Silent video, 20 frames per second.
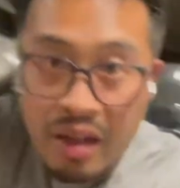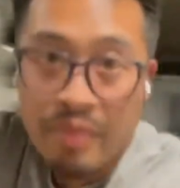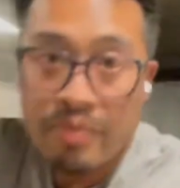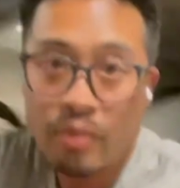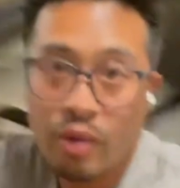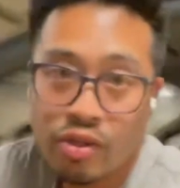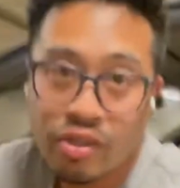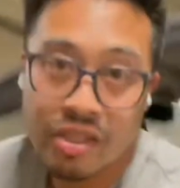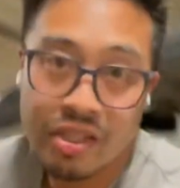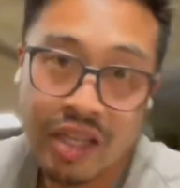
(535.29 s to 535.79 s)

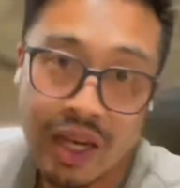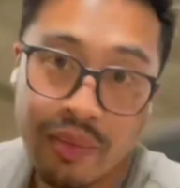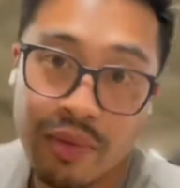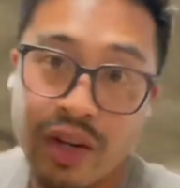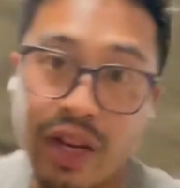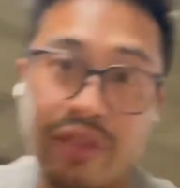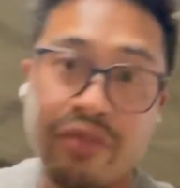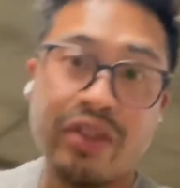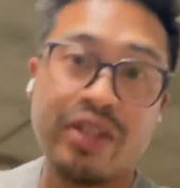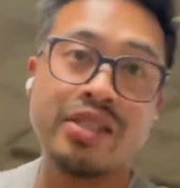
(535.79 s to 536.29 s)
Most of the time, you're
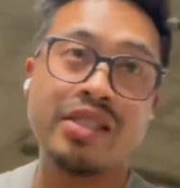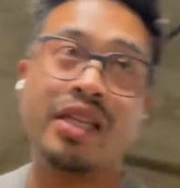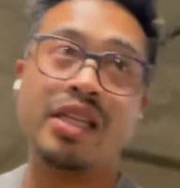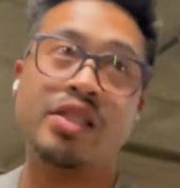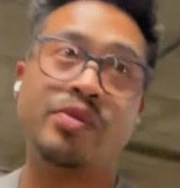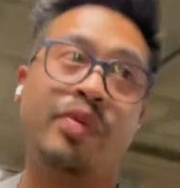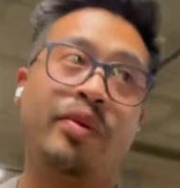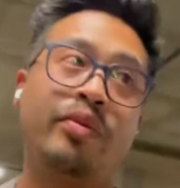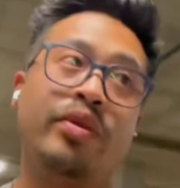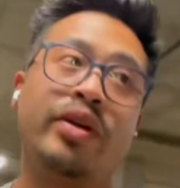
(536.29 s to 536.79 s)
not even gonna see these
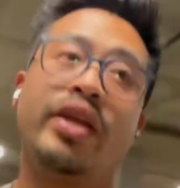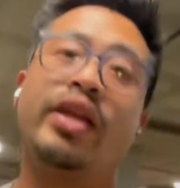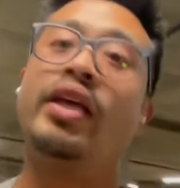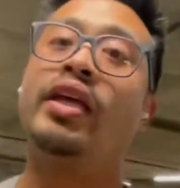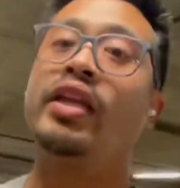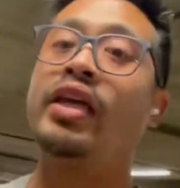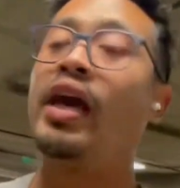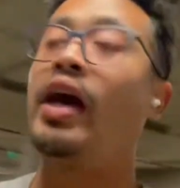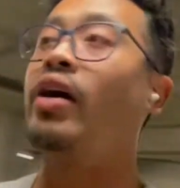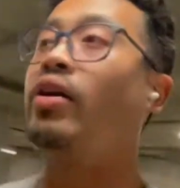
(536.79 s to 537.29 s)
people again
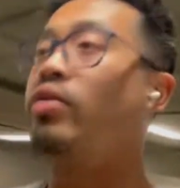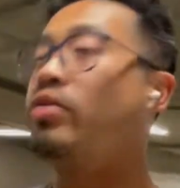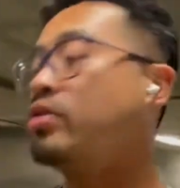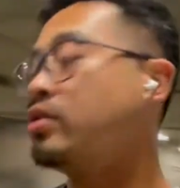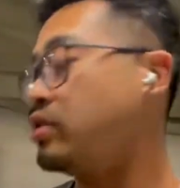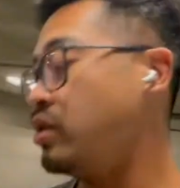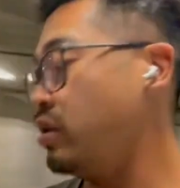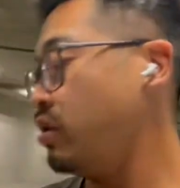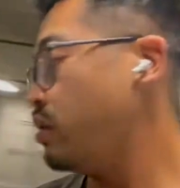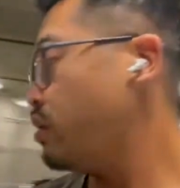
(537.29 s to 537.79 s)
anyhow,
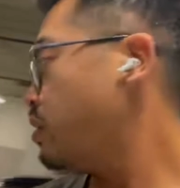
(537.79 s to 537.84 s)
so